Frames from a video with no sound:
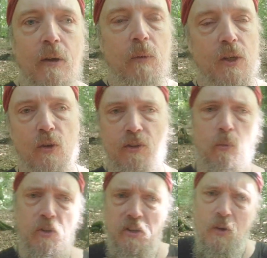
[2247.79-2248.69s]
because it
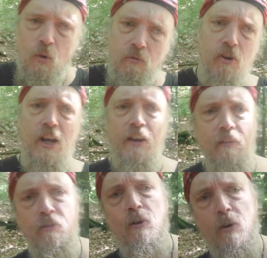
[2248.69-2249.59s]
was over and
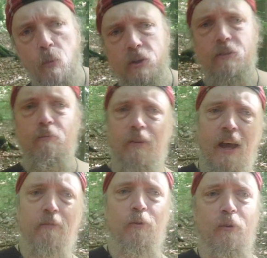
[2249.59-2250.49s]
under and what
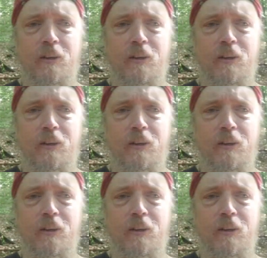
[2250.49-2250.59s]
have you.